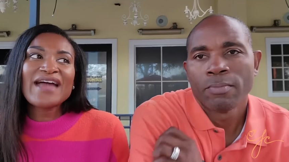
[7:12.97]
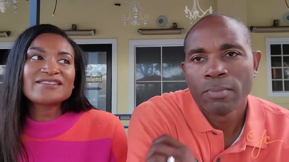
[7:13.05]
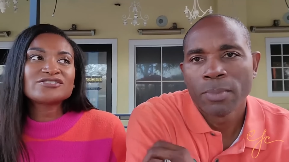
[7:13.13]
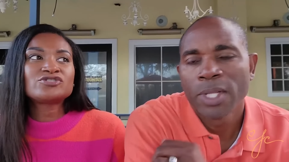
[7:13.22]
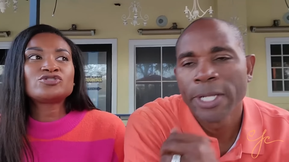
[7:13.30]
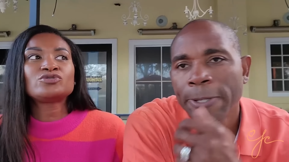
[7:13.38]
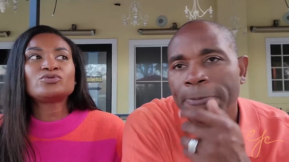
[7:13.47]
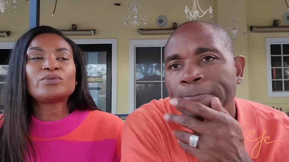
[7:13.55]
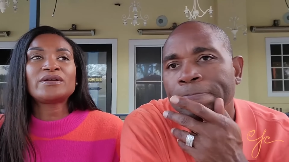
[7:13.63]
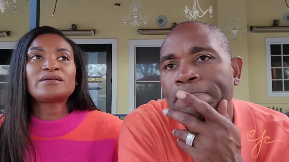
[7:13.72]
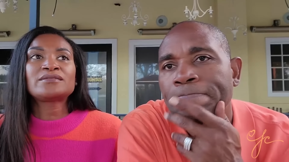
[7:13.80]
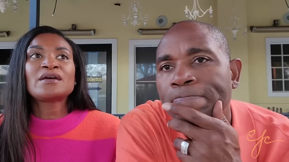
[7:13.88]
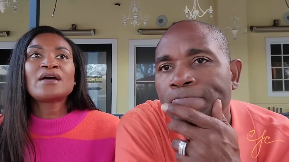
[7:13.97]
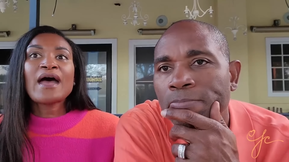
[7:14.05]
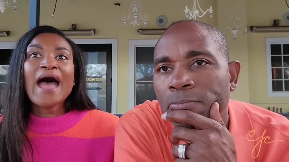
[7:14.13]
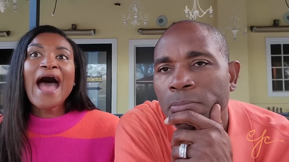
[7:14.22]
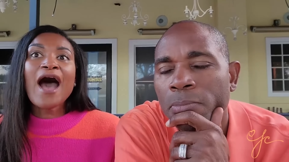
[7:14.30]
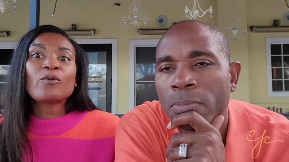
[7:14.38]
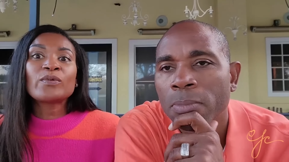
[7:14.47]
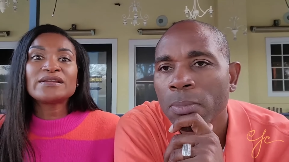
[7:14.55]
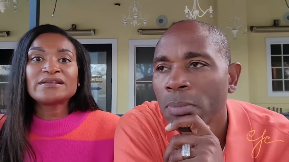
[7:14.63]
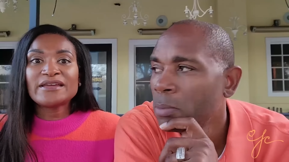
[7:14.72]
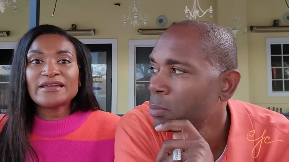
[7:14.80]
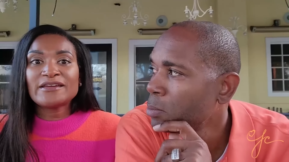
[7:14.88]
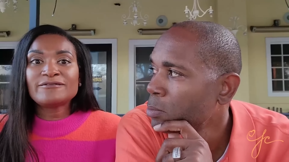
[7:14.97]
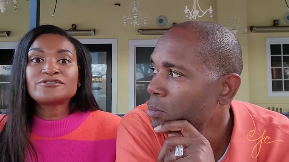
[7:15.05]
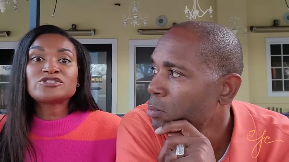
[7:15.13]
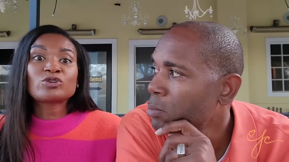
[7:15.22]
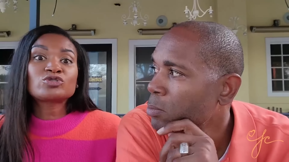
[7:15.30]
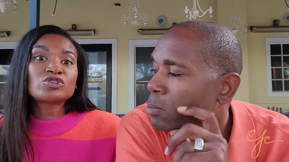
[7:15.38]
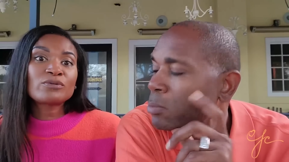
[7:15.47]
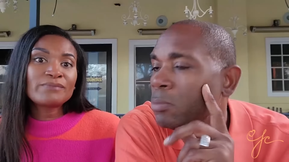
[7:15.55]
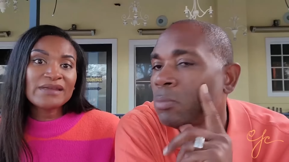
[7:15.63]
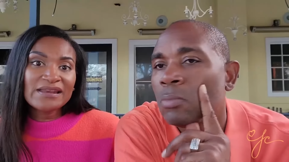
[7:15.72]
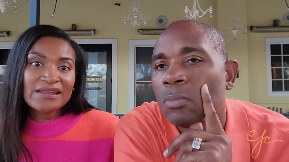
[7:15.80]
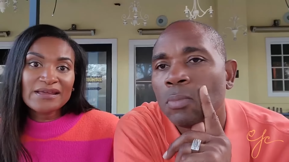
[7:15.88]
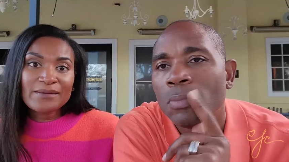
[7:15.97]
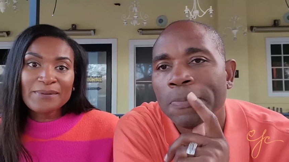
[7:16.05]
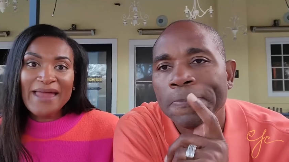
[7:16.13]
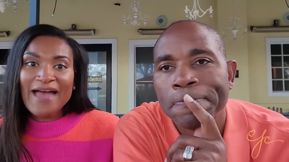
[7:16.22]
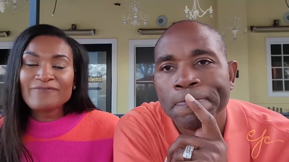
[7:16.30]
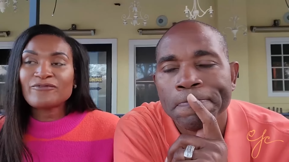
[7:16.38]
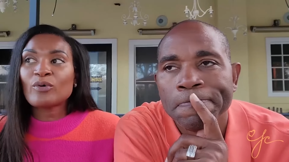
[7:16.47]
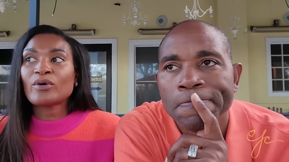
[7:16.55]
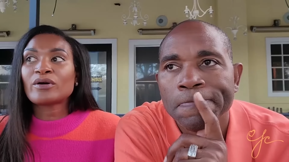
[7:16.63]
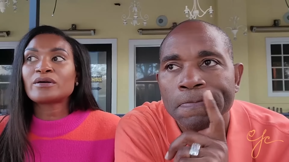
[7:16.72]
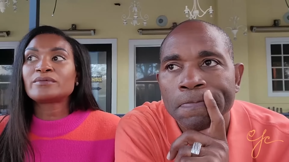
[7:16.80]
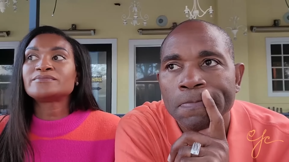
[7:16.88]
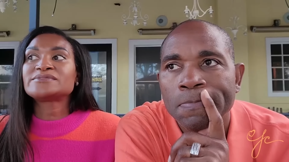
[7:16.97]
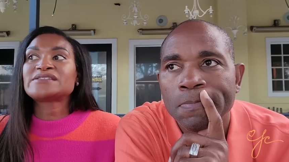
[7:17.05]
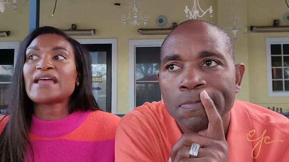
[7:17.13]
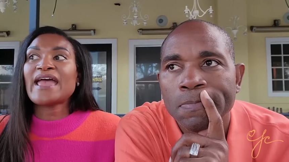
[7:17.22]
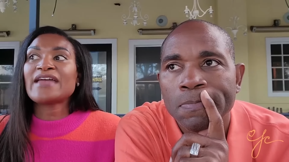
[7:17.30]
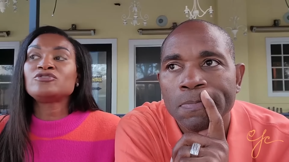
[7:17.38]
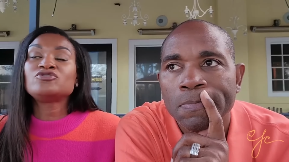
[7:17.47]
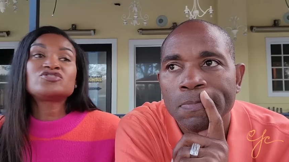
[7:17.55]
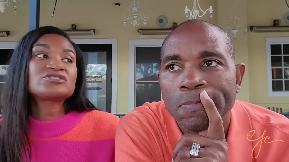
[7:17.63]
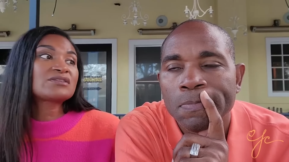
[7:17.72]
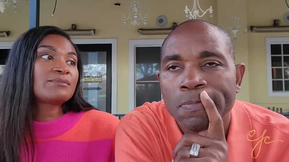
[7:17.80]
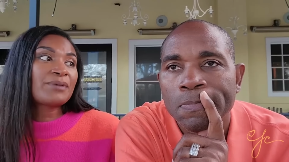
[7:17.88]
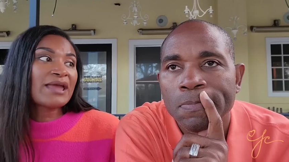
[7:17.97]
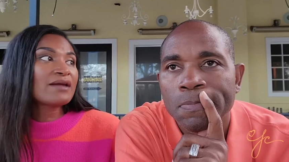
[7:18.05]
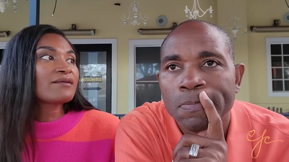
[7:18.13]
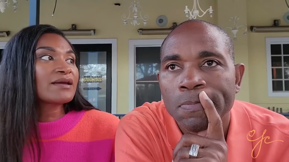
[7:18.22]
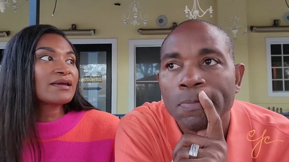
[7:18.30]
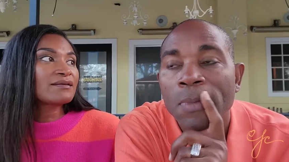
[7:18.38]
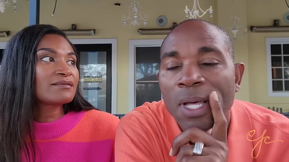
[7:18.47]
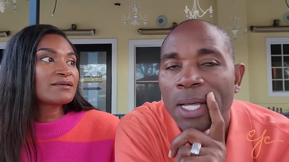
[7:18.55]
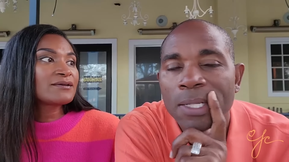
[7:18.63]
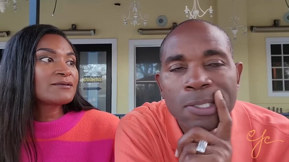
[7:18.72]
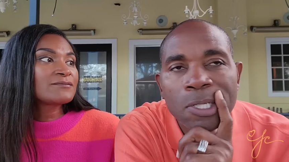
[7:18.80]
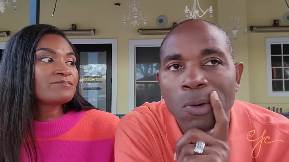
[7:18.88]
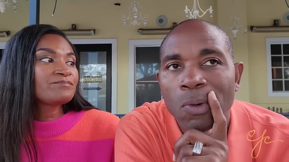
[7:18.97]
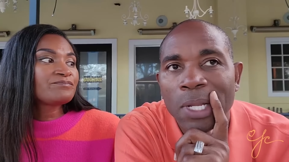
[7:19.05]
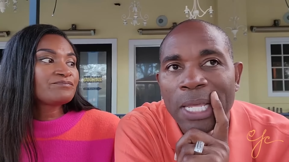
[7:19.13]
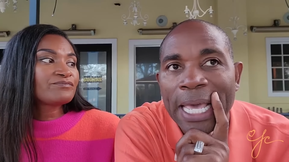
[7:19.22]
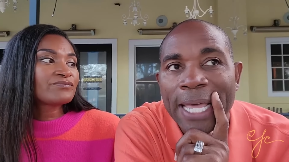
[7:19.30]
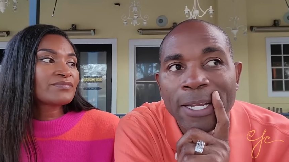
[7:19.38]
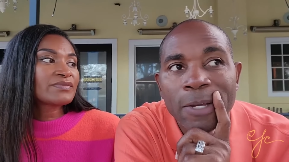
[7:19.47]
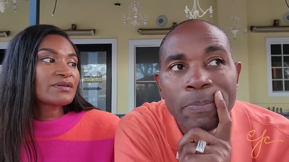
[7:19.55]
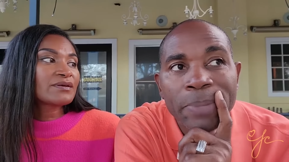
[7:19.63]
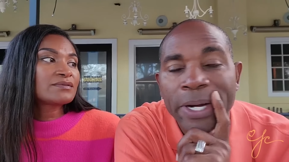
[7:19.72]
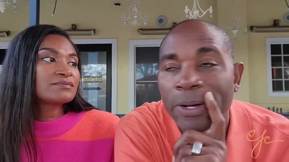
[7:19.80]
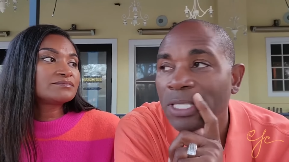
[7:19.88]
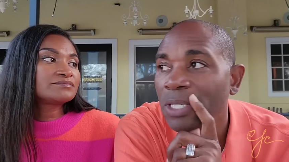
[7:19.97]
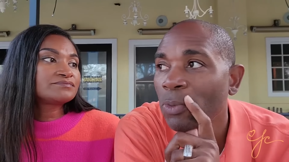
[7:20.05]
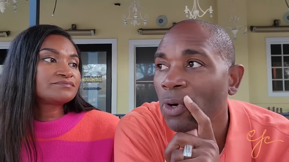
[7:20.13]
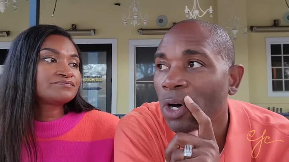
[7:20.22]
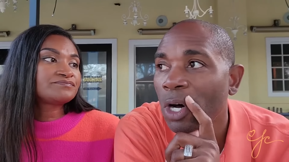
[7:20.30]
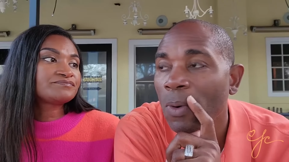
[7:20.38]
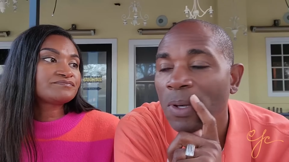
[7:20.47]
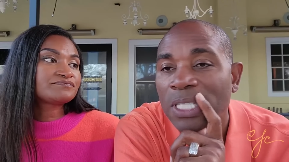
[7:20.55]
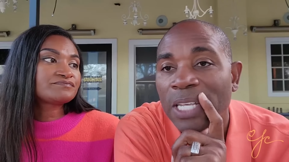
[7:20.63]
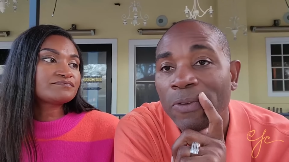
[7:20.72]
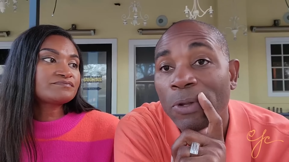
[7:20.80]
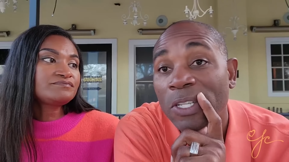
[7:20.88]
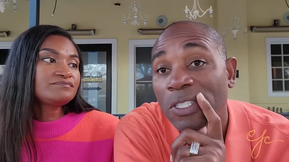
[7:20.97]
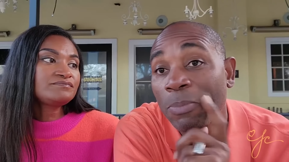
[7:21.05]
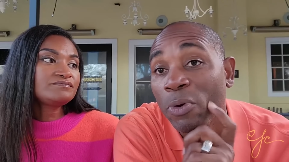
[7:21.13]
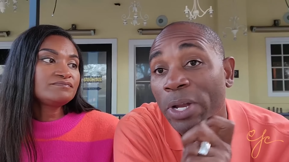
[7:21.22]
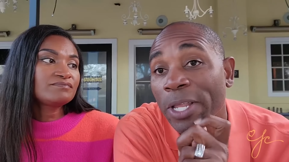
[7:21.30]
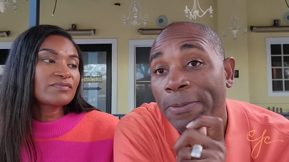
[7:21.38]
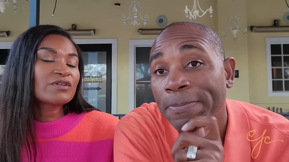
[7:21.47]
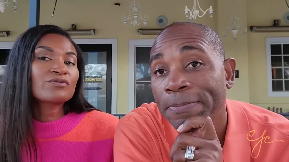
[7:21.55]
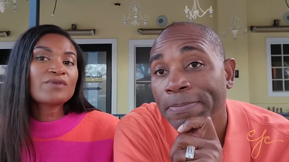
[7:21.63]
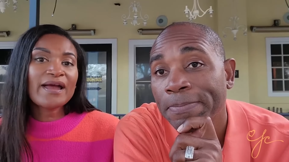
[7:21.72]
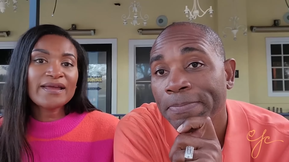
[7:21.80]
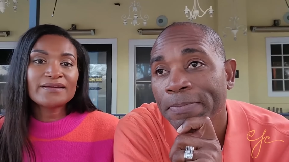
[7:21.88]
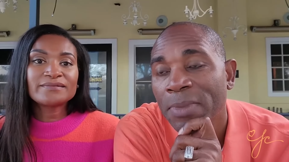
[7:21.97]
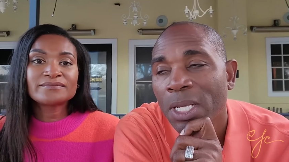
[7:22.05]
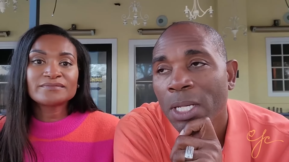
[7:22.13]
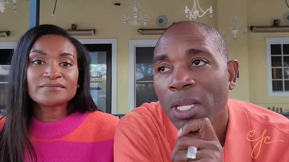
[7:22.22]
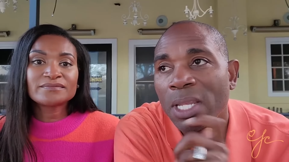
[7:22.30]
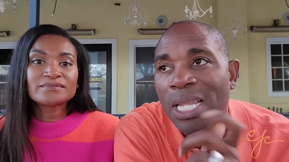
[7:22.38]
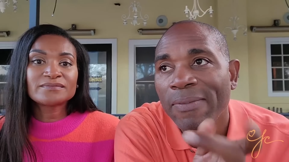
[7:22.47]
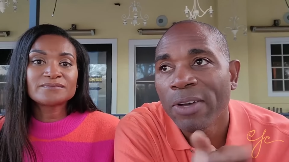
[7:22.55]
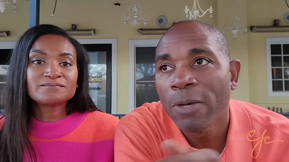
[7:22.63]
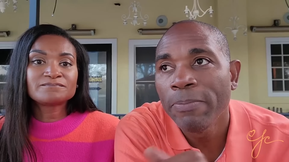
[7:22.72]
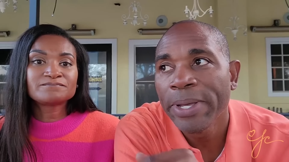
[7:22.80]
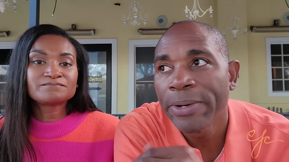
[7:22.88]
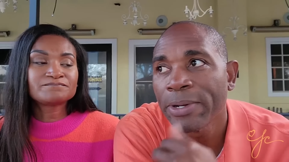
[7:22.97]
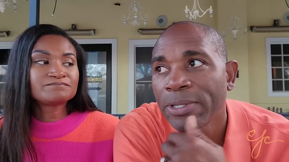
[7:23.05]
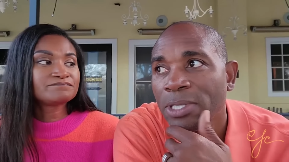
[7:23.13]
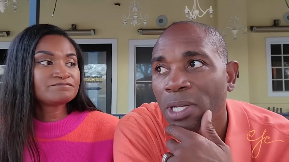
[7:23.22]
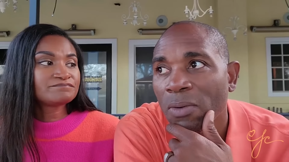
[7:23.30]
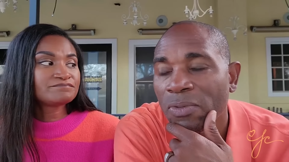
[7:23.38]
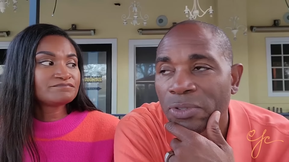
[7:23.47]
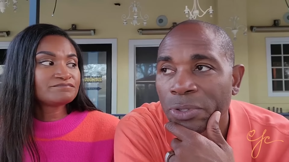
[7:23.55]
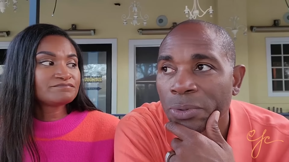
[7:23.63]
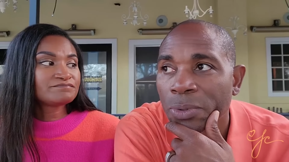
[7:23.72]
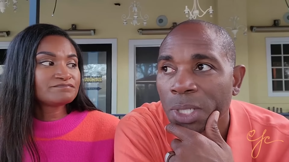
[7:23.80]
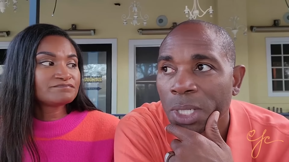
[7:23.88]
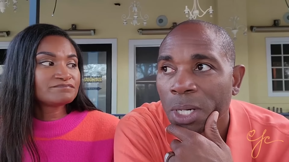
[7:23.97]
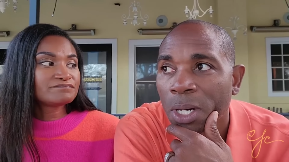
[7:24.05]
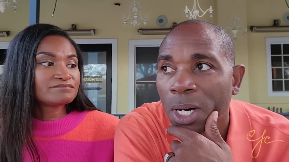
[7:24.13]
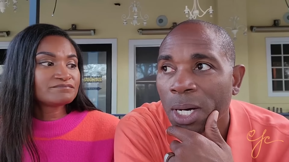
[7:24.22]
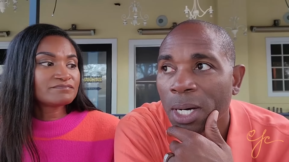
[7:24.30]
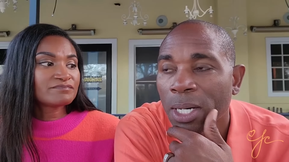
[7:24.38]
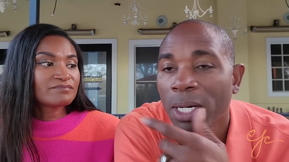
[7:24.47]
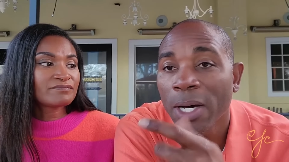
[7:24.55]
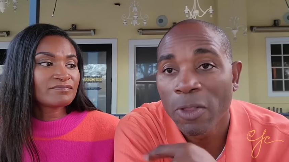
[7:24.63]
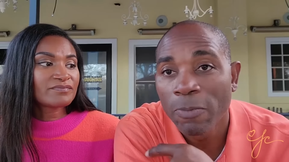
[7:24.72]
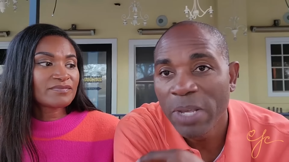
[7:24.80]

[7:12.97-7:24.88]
Speaker 1: it has to do with how we live, social media platforms, and you just comparing.
Speaker 2: Totally. And comparison will always leave you disappointed. Right. Never compare yourself to uh, other